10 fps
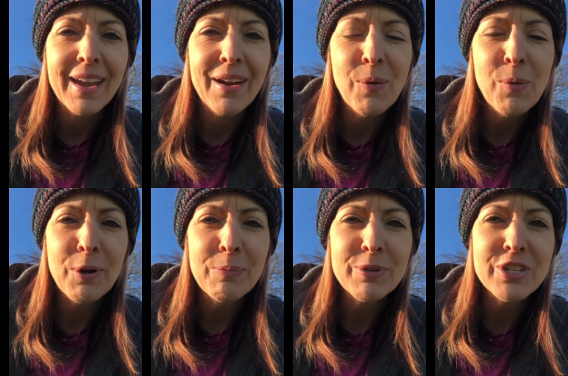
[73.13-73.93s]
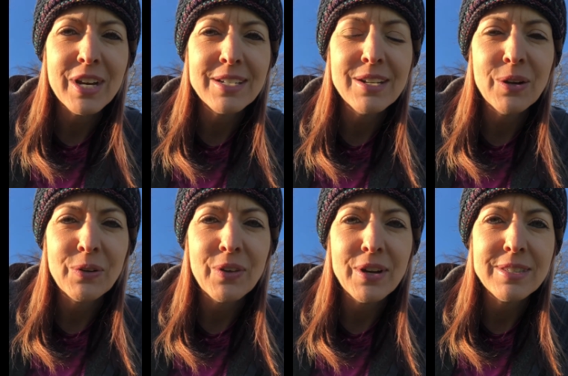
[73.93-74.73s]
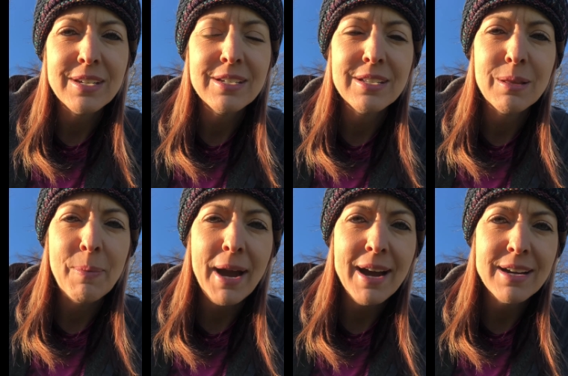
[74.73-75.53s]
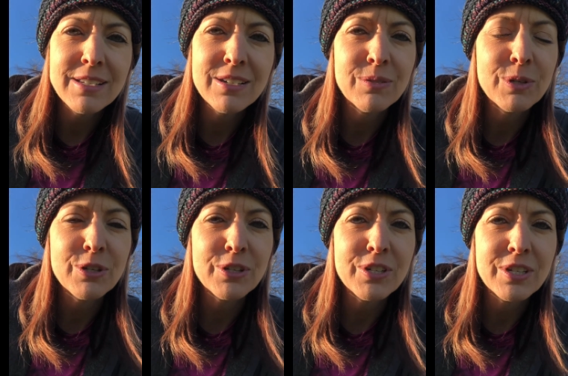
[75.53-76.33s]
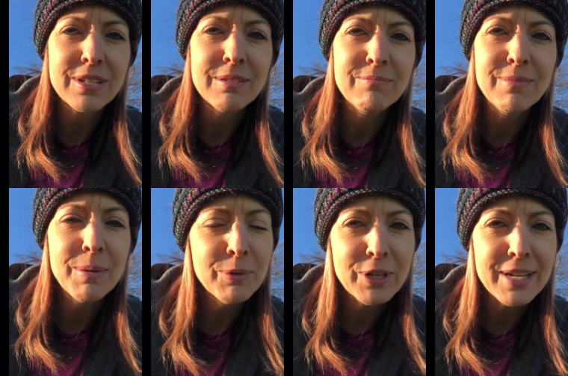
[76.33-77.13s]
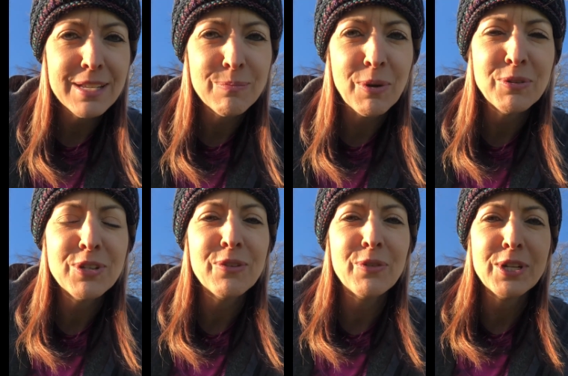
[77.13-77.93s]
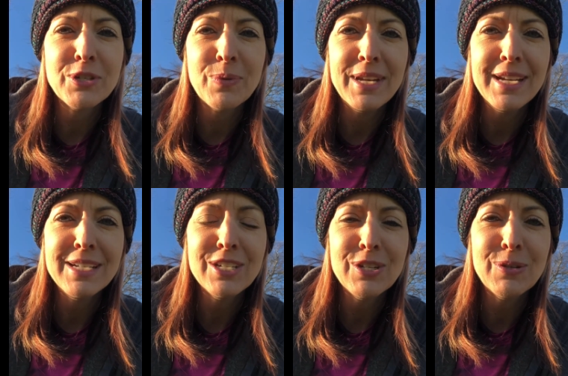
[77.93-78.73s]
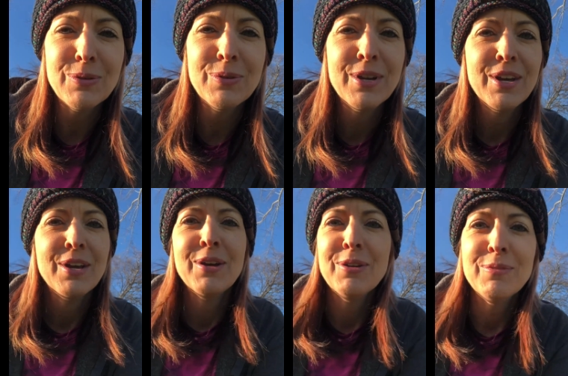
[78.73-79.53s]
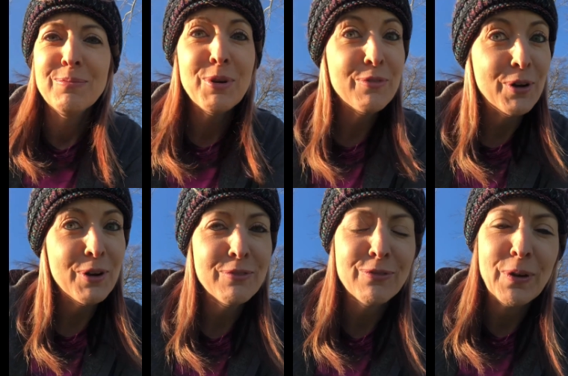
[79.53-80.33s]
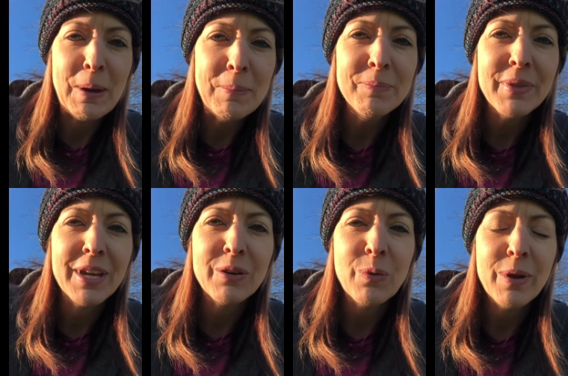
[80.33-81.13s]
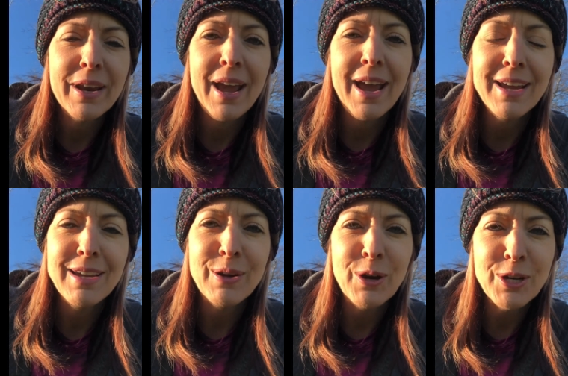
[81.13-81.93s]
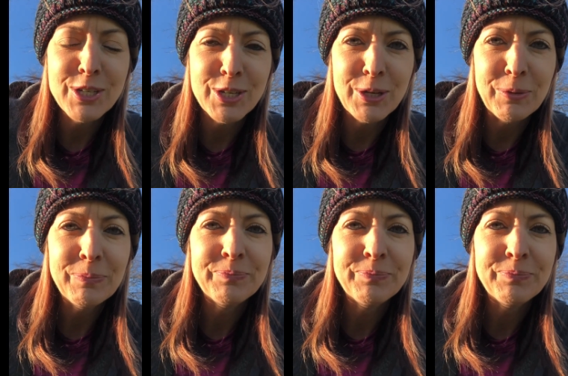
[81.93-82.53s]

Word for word: or projecting our thoughts into the past which are just memories most of which we need to move on from and quit hanging on to